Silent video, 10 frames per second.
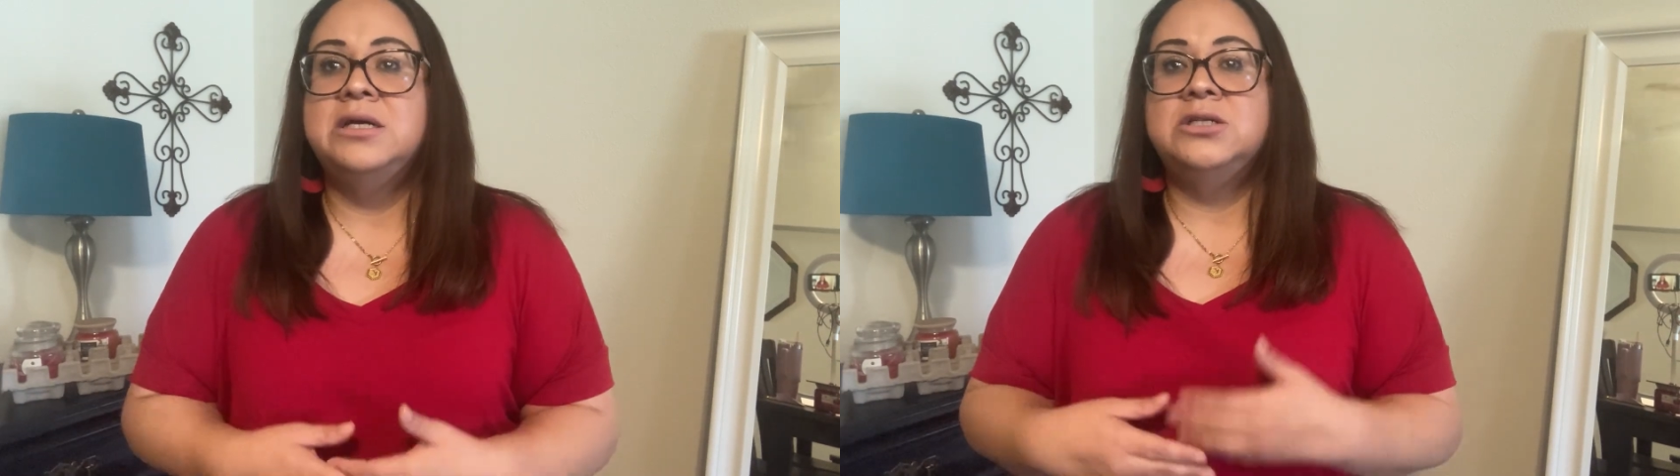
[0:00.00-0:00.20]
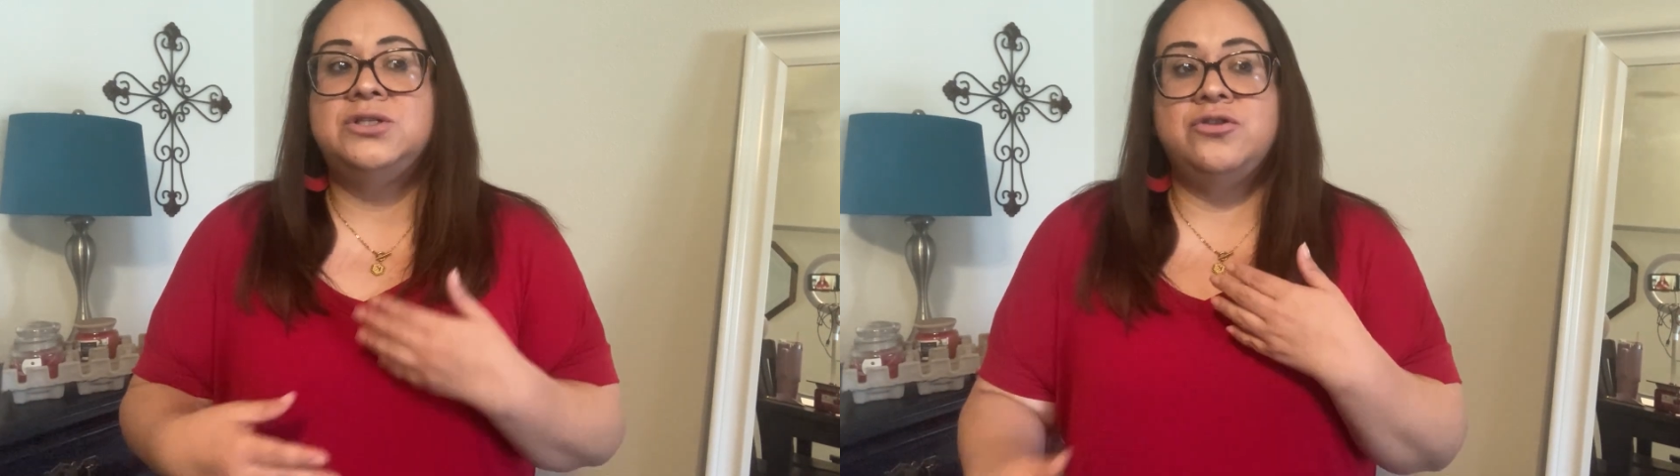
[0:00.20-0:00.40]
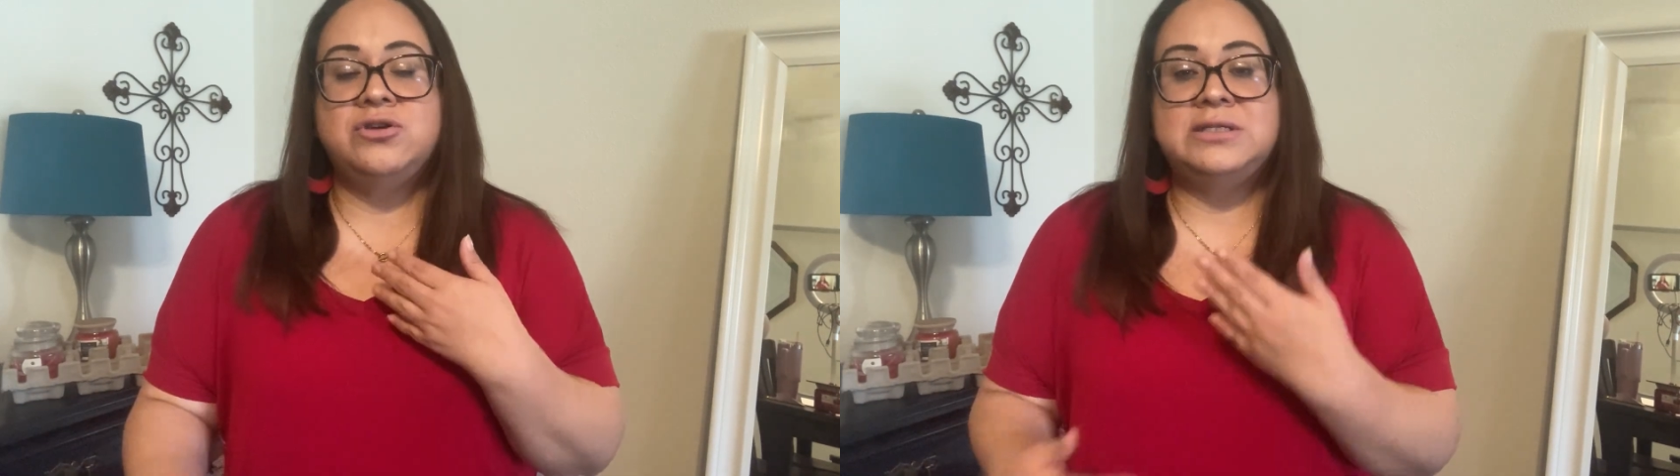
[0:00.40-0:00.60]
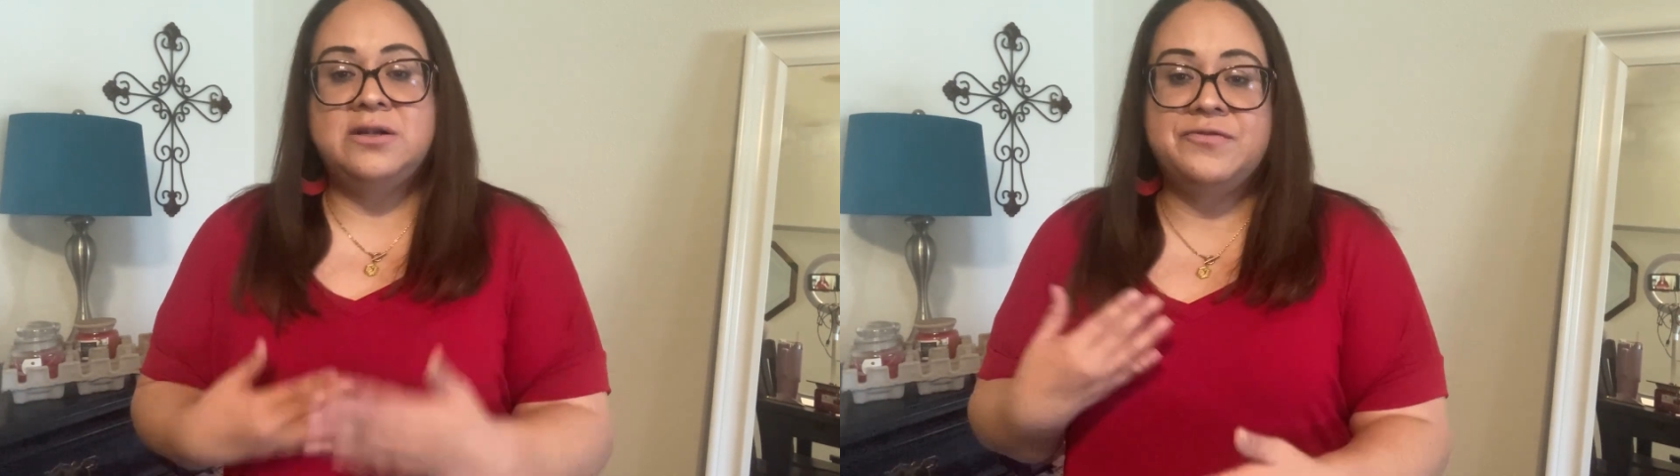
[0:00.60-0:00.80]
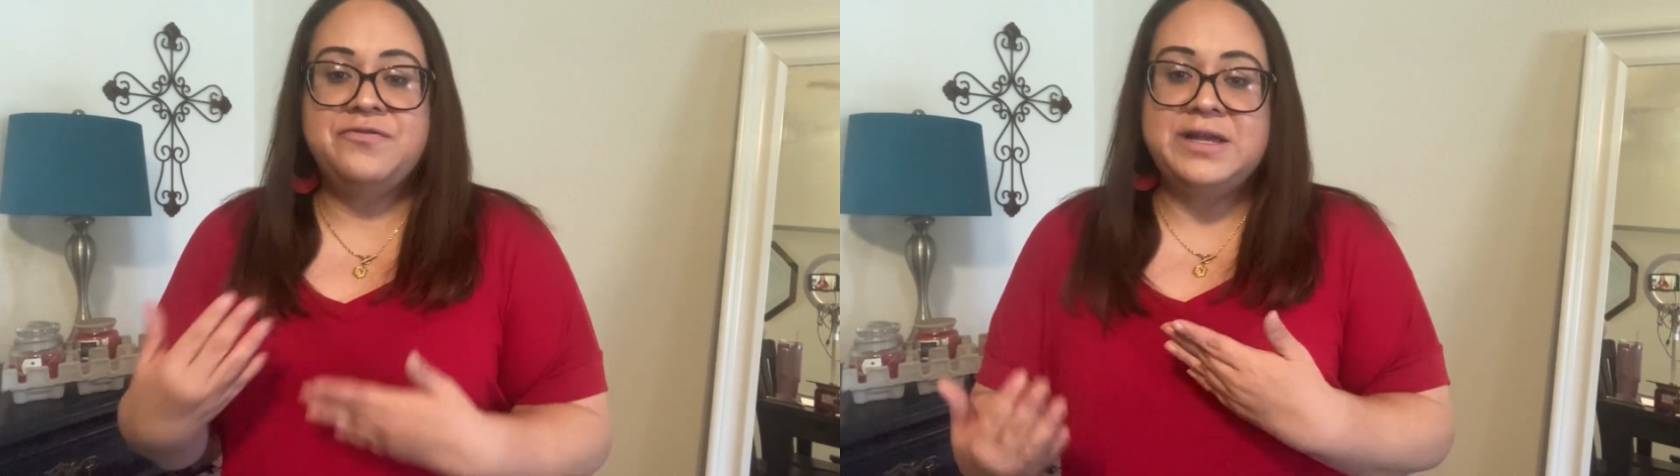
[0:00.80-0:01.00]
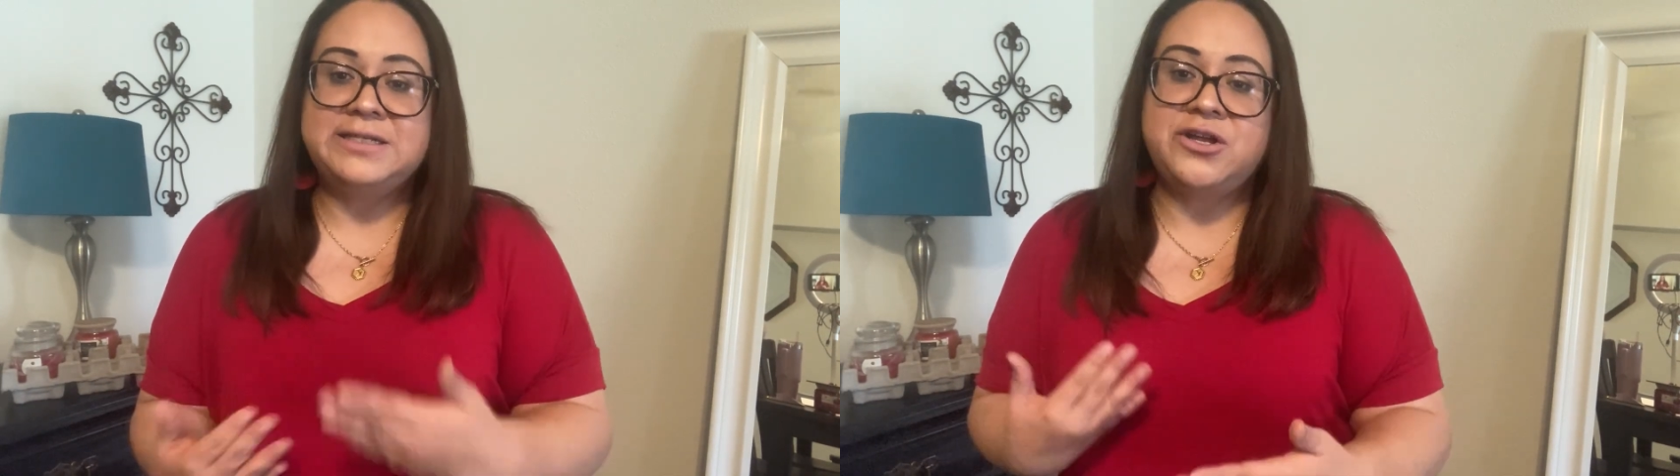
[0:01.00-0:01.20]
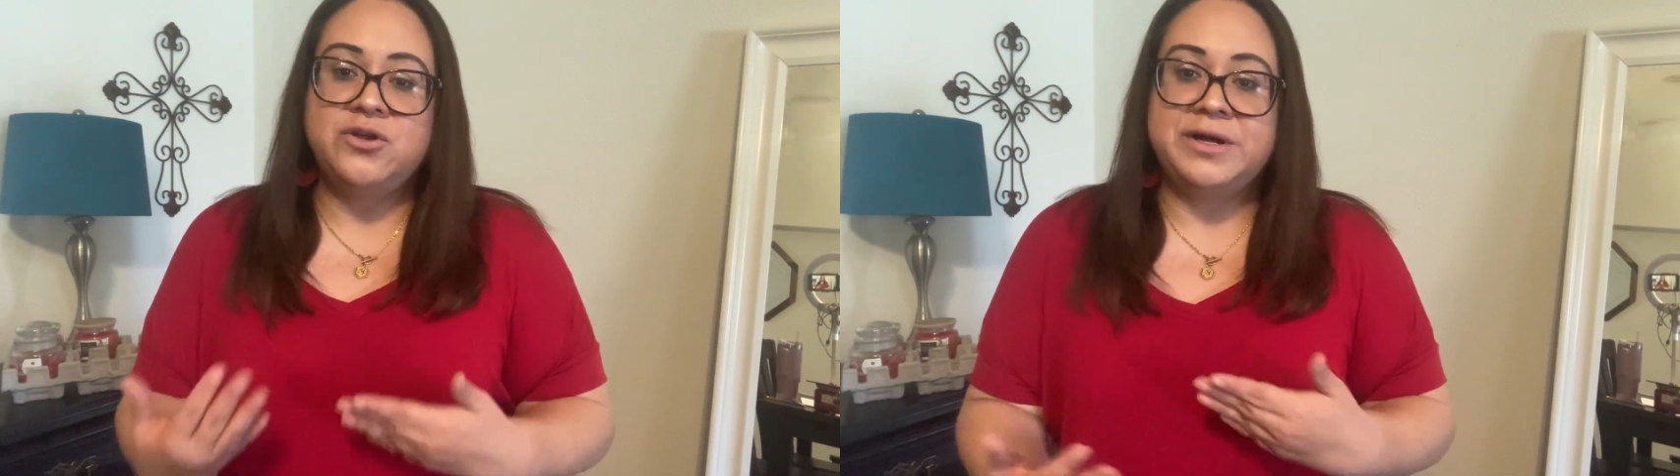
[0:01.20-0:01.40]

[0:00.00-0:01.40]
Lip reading: So there's different things that you